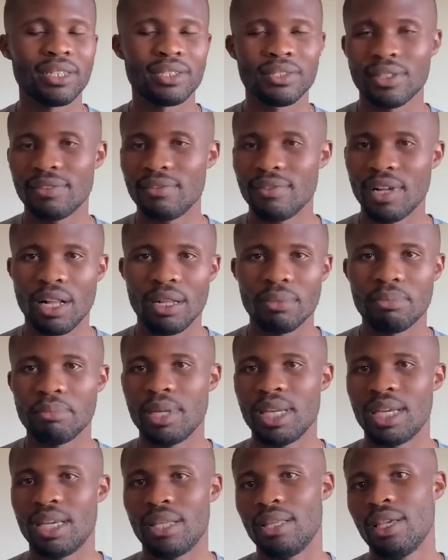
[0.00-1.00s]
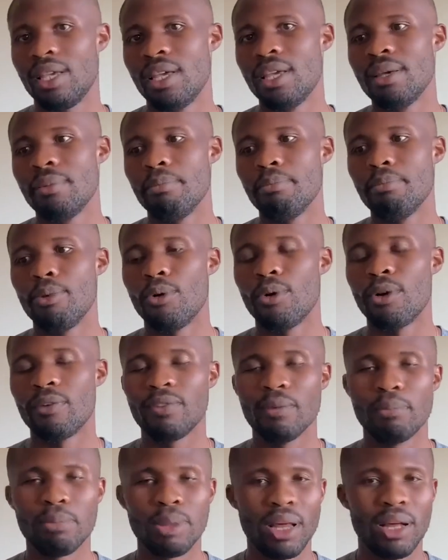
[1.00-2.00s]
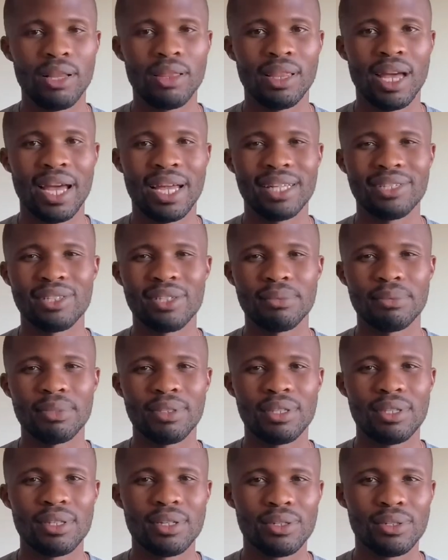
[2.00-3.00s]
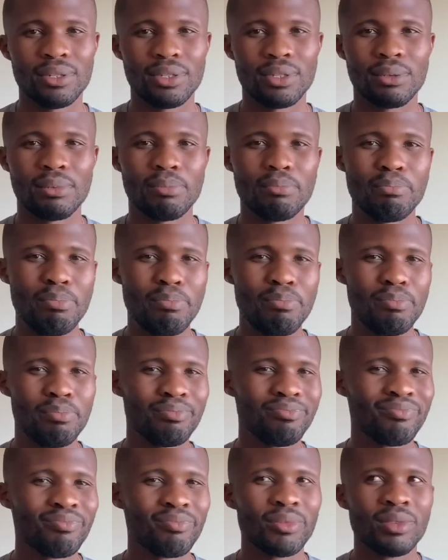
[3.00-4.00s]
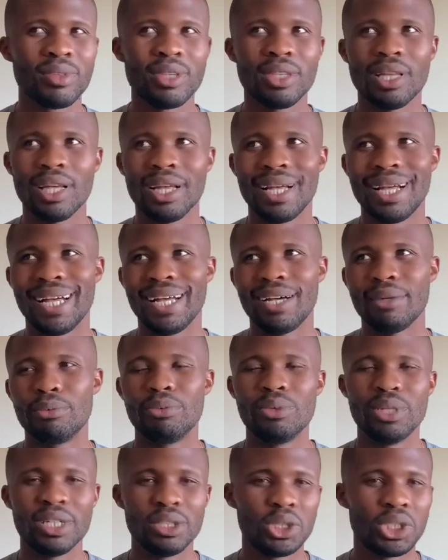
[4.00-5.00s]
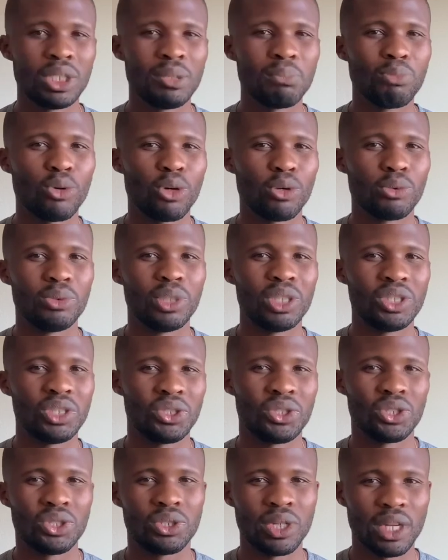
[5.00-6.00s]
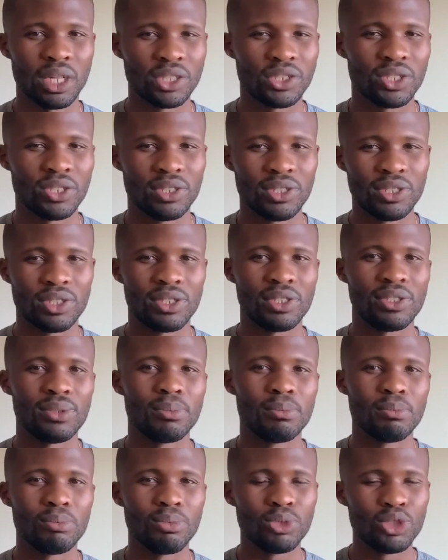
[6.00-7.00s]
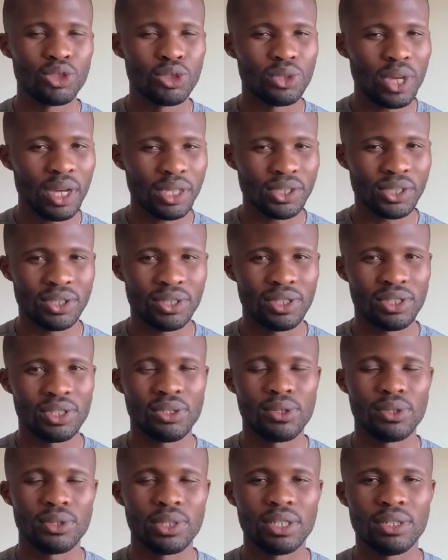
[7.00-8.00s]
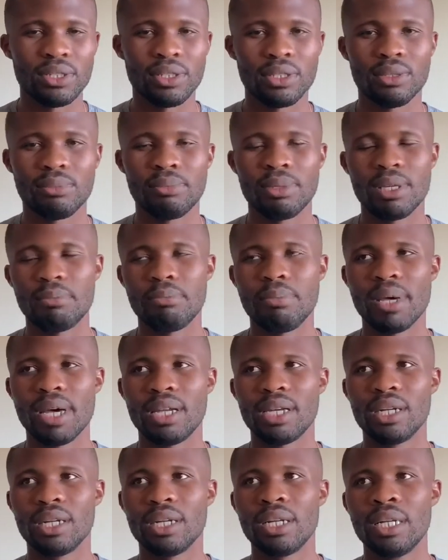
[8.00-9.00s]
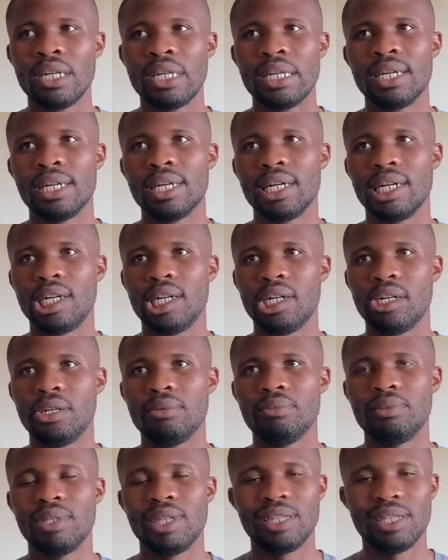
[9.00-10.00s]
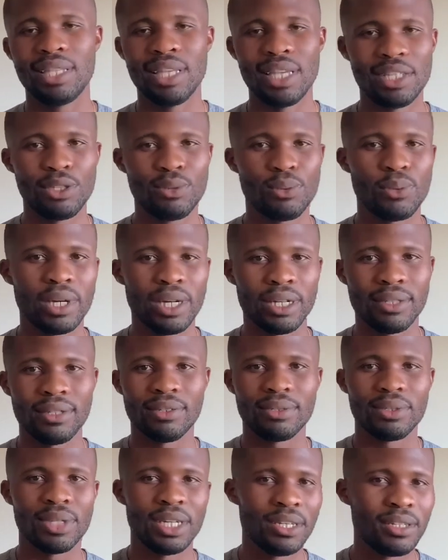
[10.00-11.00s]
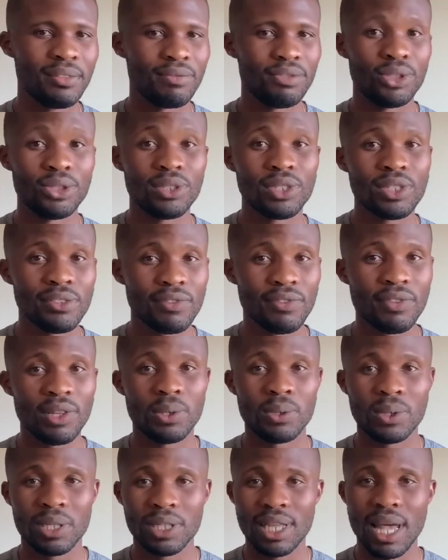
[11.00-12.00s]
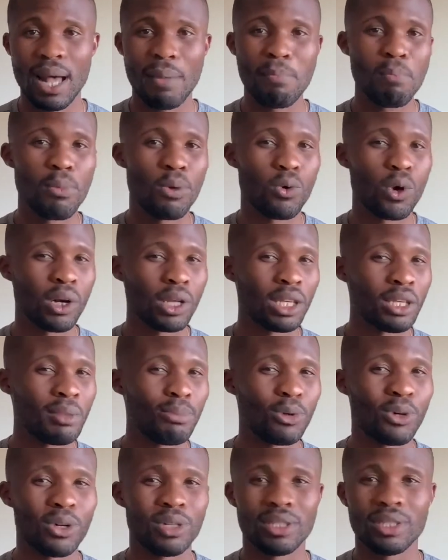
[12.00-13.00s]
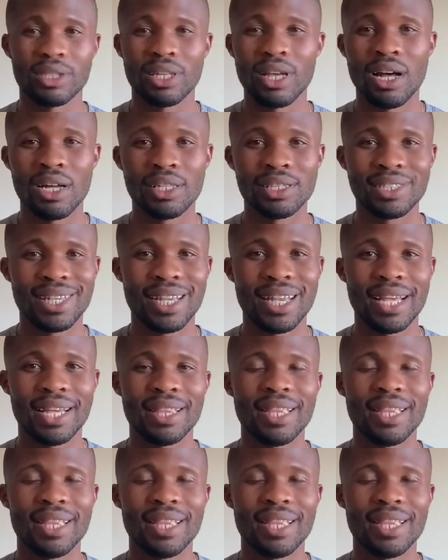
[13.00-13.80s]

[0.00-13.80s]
development, more of the plot line, some of those more rigid structures to structure the story a little bit better. And days where the creative juice is flowing, I'm working more on the content